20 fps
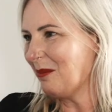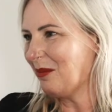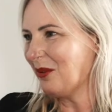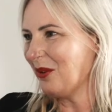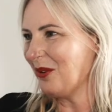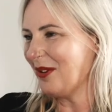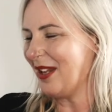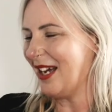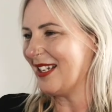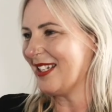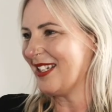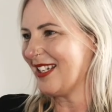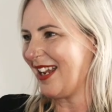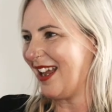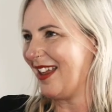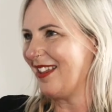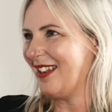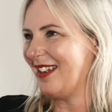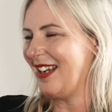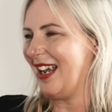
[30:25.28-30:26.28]
brought that
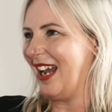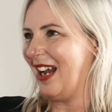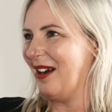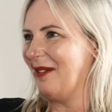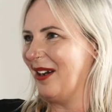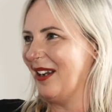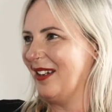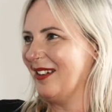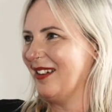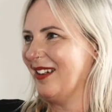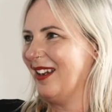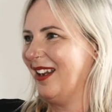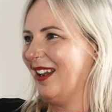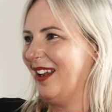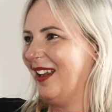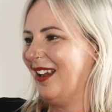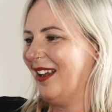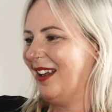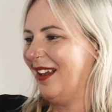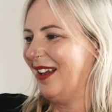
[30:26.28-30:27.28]
together now and
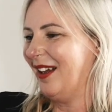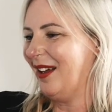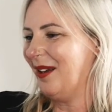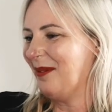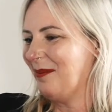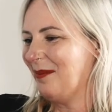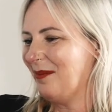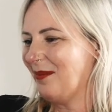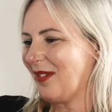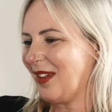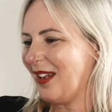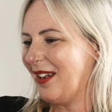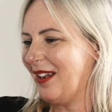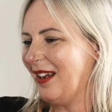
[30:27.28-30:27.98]
um,